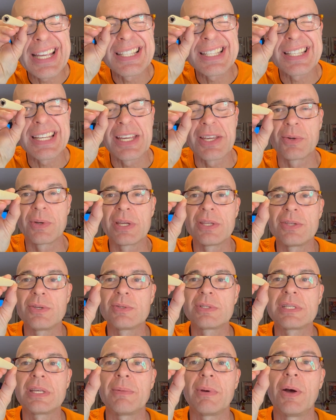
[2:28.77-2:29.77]
see you. Can you
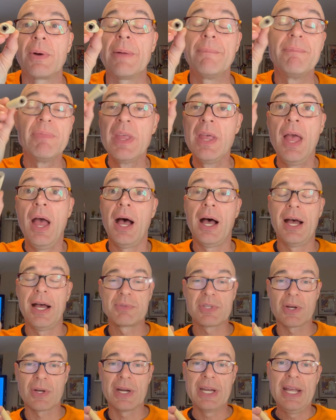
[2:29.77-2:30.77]
see? Oh, well.
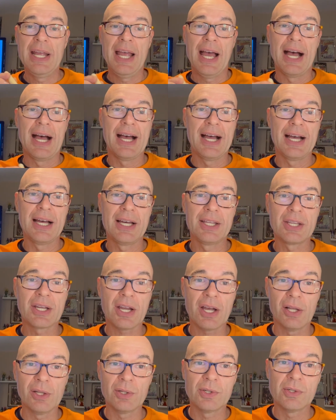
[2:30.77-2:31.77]
Sorry. The
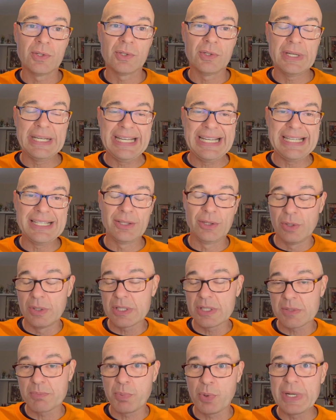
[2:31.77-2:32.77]
color, it
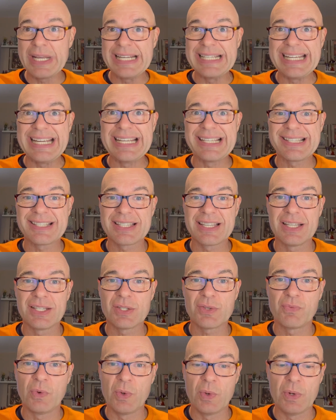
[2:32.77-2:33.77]
looks pretty decent
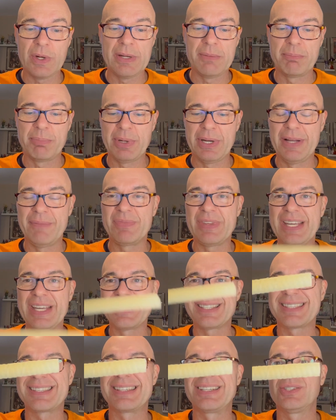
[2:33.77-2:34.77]
for it, but
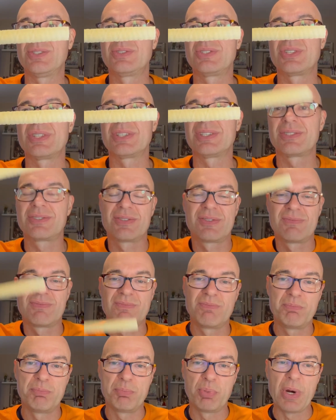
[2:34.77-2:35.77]
it's still just
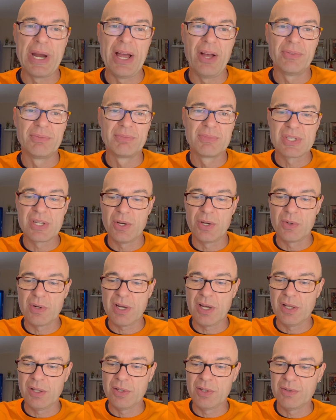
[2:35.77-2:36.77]
brown. So
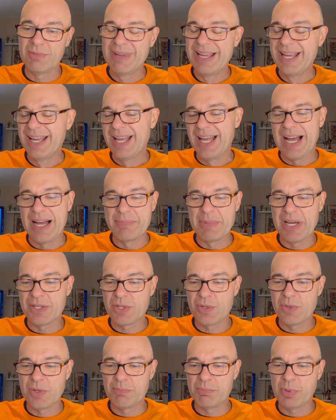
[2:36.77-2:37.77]
color, I'm not
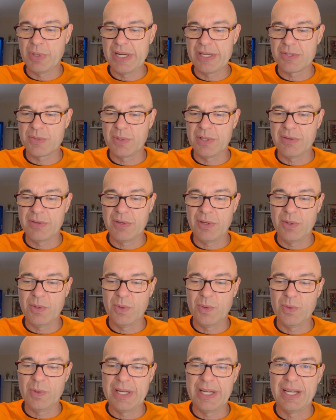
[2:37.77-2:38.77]
too impressed with
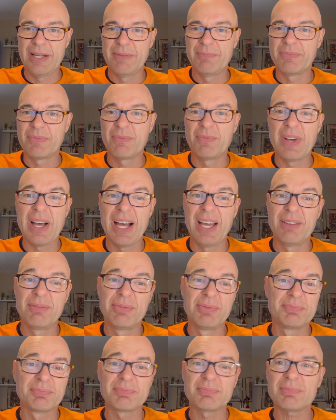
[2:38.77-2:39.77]
you.
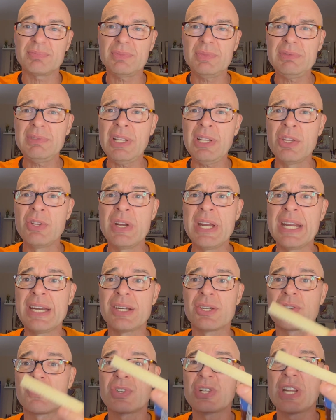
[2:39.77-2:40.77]
5.
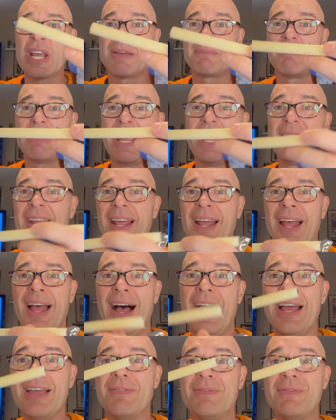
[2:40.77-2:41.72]
Uniqueness of shape, man. I have